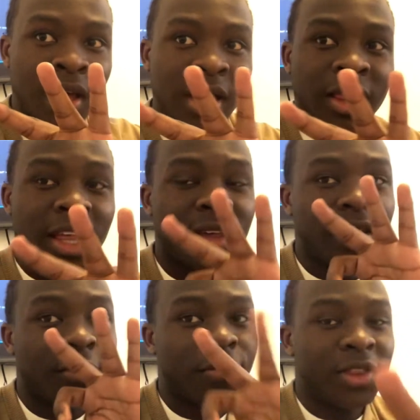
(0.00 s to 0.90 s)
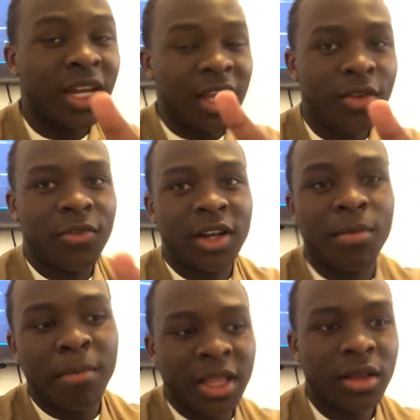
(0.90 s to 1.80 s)
That's like the three
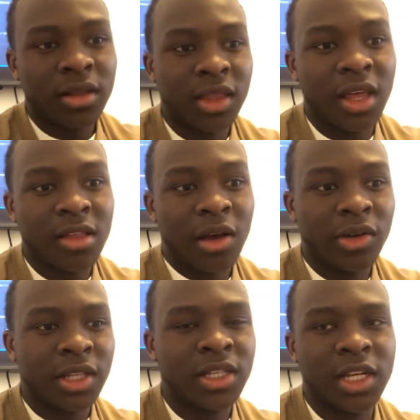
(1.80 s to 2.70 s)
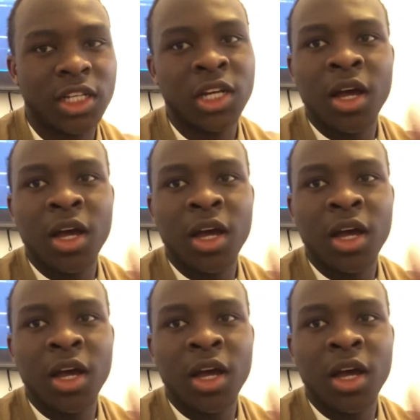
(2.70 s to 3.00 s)
fundamental things I want to teach.